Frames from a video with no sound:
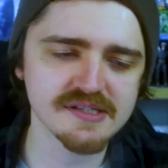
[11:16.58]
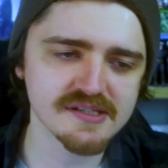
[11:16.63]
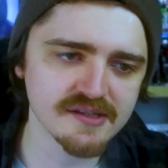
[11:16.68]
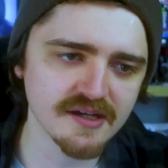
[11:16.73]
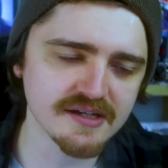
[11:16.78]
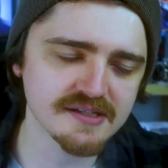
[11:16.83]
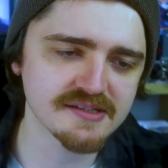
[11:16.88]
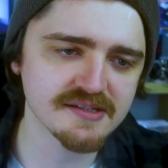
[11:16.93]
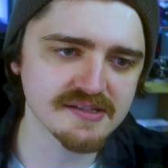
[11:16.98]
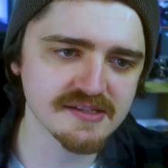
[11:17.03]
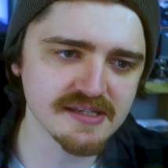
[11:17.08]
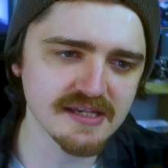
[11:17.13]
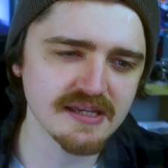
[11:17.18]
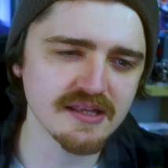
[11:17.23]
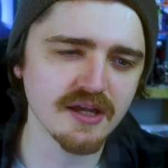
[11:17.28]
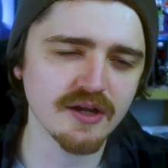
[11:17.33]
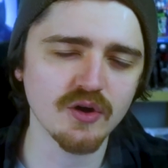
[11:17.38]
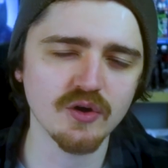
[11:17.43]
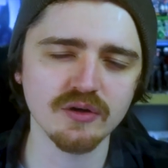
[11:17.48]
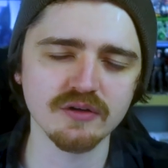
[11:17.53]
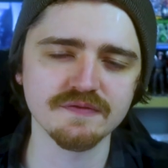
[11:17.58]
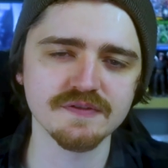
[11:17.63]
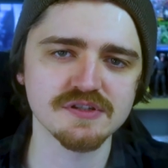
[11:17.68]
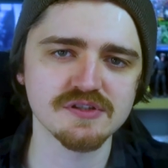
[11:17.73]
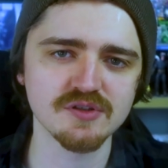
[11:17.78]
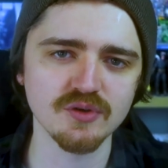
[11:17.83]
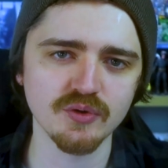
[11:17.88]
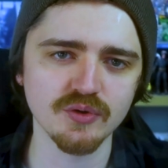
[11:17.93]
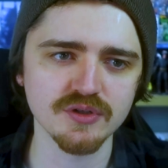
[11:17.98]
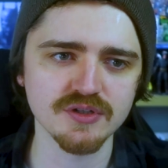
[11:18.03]
it's nice to see like Oliver's
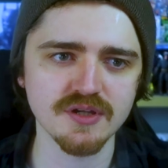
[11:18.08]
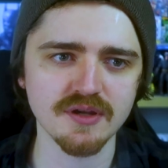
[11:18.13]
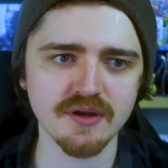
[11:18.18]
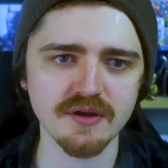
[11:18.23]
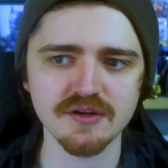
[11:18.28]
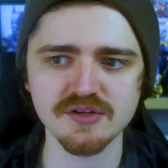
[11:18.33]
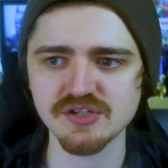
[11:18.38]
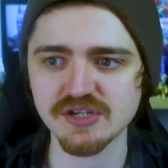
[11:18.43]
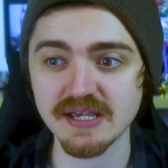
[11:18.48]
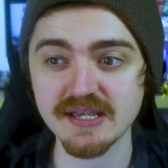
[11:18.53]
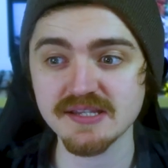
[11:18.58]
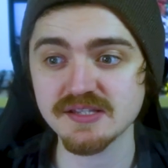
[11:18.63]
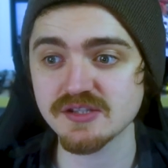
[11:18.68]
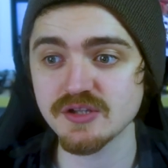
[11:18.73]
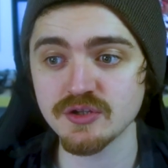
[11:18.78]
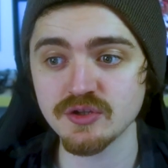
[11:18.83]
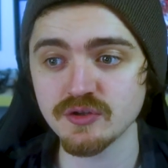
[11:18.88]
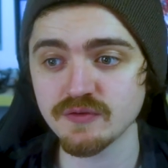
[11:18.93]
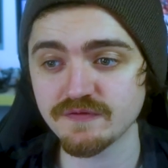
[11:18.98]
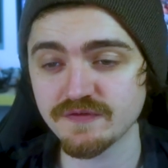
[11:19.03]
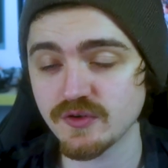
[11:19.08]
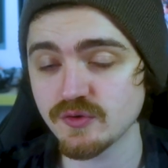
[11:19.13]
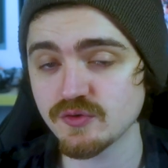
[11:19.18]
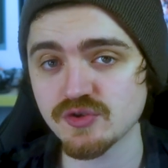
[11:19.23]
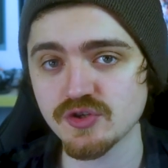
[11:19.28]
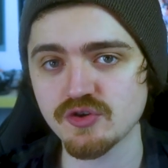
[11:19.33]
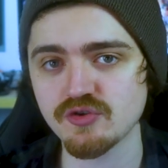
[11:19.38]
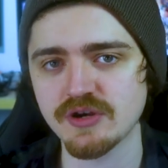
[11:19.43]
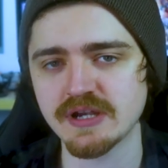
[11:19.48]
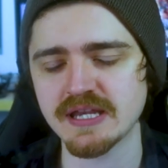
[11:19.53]
daughter. She is the
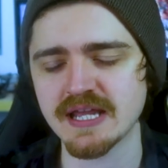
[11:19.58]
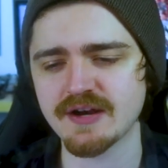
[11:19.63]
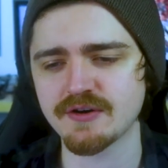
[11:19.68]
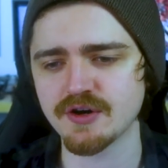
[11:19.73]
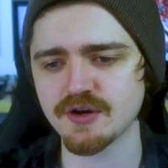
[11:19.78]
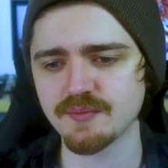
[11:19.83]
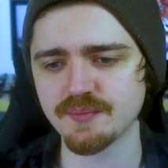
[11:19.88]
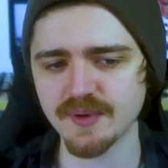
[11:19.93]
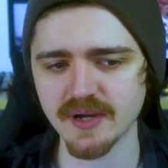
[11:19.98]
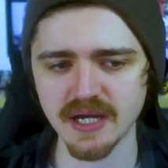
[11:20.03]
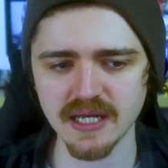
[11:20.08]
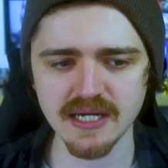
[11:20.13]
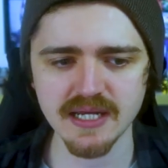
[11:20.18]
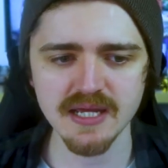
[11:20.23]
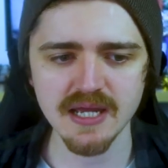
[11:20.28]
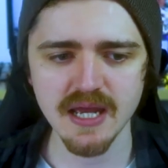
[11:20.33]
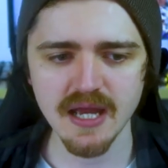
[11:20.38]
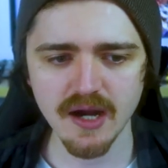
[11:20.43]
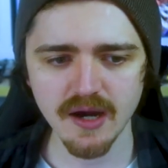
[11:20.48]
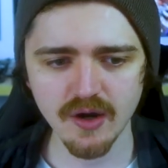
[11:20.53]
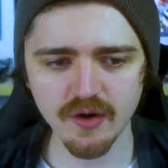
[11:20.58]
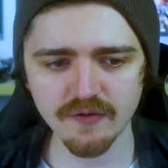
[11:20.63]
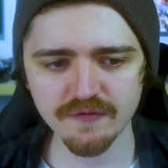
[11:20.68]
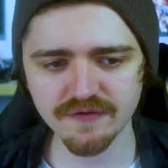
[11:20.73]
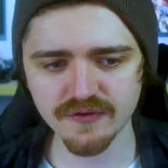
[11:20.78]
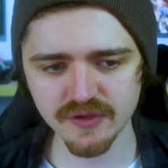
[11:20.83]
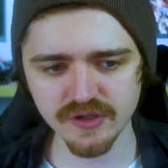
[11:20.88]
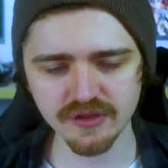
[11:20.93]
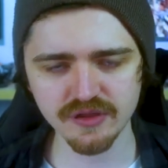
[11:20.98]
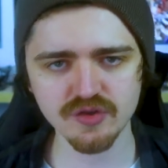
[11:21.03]
future Green Arrow, but
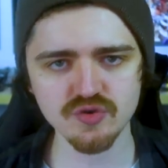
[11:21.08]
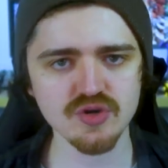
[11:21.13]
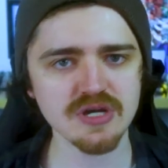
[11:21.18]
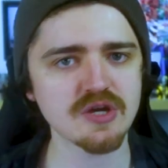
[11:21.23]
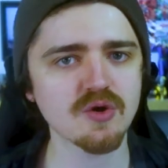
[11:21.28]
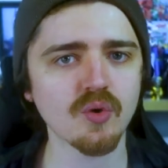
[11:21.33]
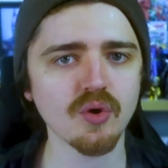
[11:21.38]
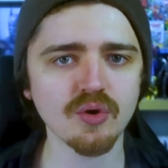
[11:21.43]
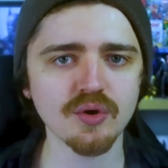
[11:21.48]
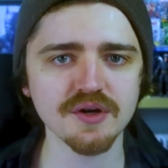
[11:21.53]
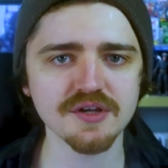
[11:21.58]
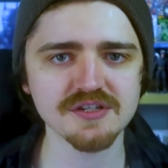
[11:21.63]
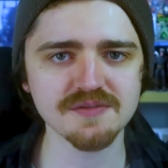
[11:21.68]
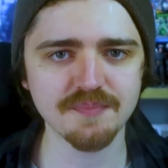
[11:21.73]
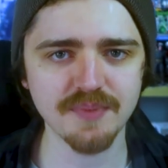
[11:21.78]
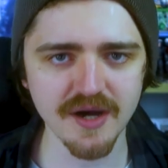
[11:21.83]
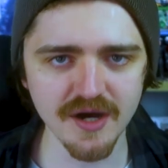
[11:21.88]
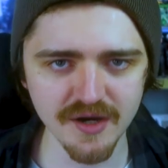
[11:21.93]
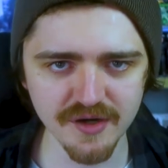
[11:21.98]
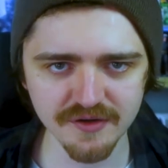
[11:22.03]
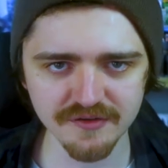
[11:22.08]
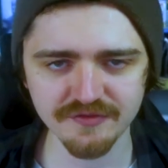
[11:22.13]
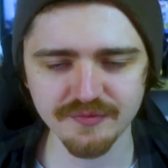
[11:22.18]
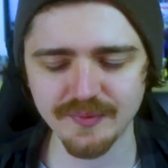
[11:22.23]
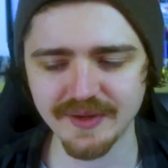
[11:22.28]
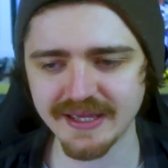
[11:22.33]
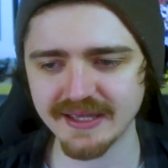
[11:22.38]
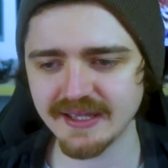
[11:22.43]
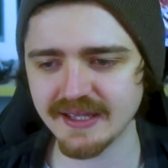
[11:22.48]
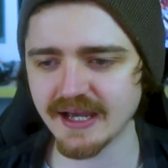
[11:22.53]
for the three quarters part of
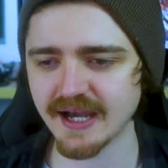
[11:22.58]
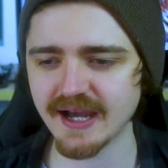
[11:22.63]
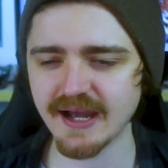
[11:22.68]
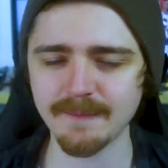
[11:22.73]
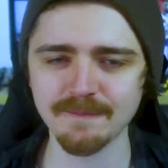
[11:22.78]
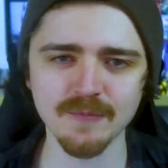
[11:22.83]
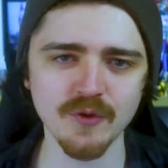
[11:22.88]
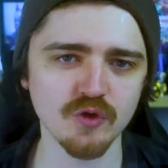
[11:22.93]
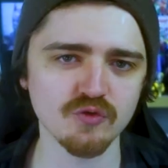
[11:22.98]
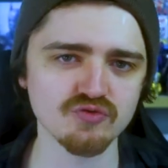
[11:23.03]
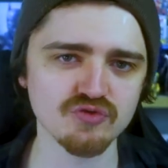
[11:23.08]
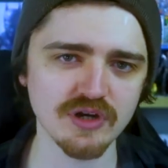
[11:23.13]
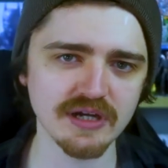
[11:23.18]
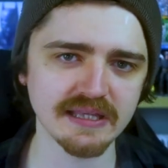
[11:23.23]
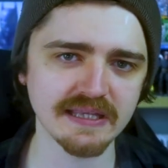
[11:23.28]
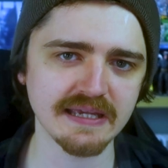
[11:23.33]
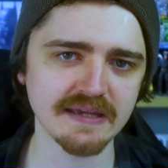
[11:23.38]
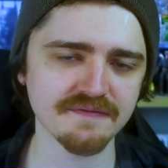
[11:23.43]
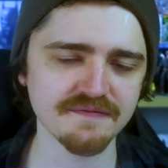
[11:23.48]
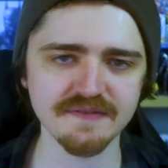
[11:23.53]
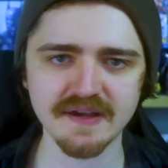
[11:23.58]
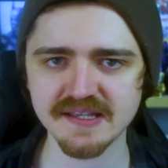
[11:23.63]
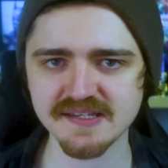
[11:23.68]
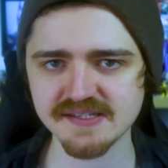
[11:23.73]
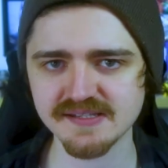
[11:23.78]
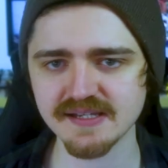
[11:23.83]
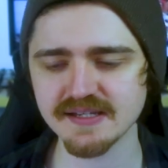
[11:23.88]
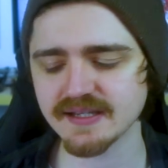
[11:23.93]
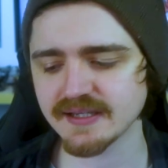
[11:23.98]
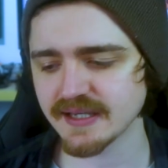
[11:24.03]
me, I'm not really
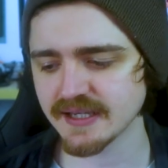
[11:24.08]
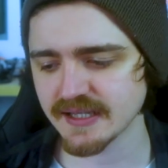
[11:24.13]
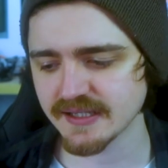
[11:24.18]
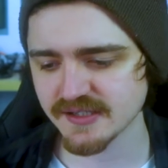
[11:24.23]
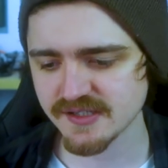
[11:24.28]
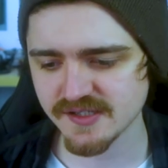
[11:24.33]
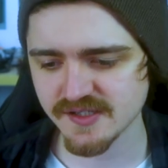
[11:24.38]
invested in it.